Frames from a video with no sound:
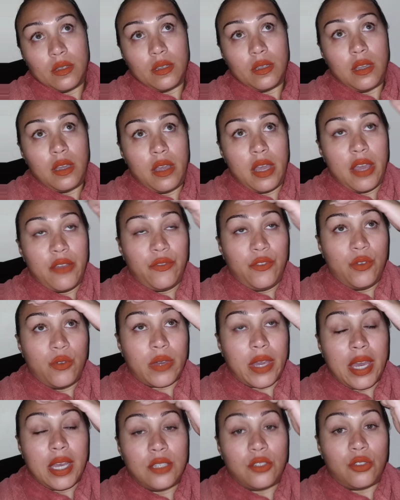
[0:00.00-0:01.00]
If you
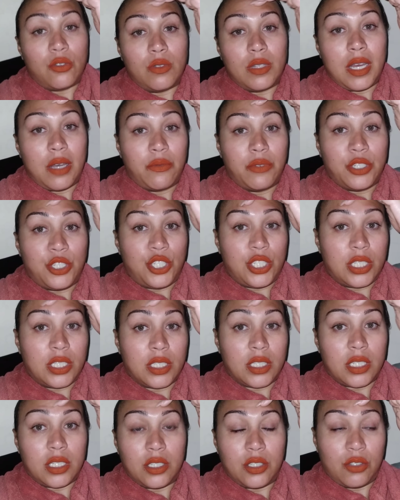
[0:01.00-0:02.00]
can't do that with
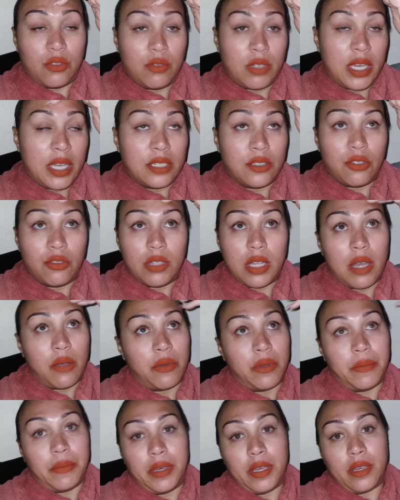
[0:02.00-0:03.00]
Jesus, you can't do that
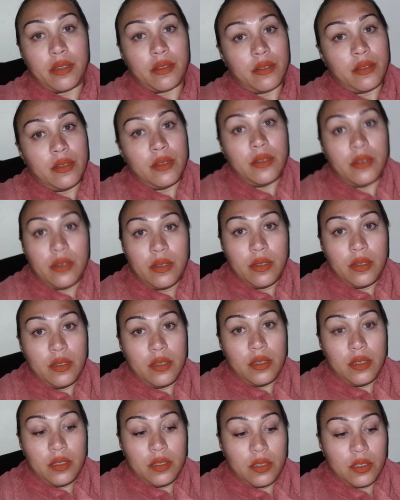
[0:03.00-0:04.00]
with me.
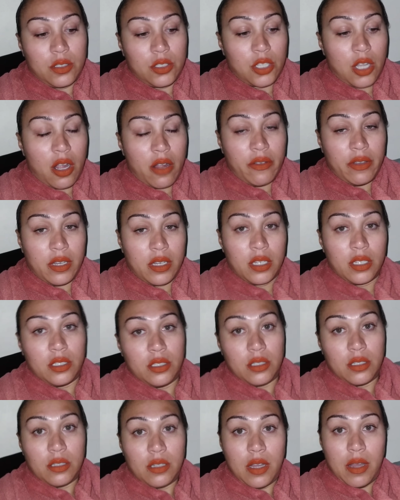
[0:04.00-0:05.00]
Sorry,
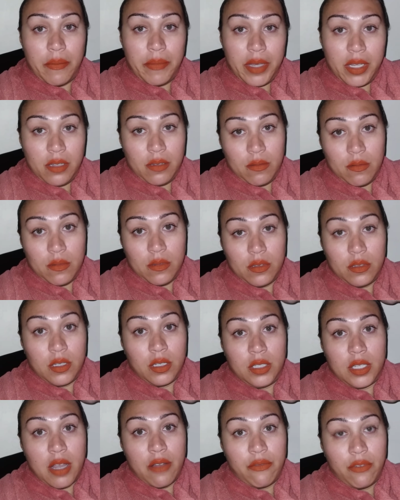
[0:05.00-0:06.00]
because I mean, the
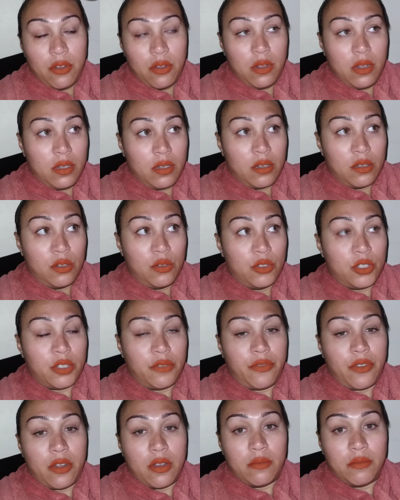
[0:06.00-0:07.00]
devil,
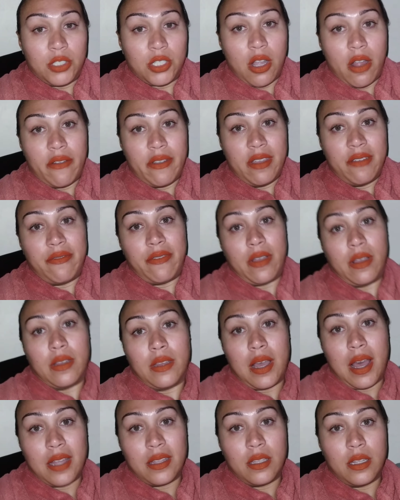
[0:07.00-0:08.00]
Lucifer, I'm sorry if I
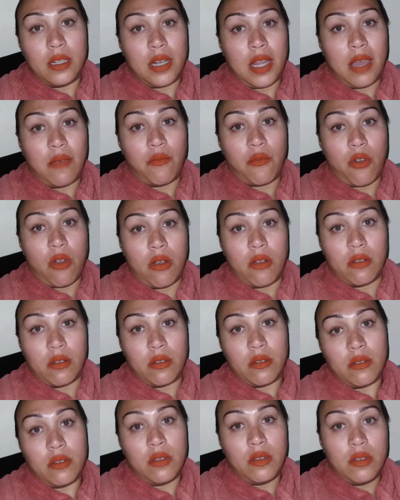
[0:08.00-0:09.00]
got the name wrong.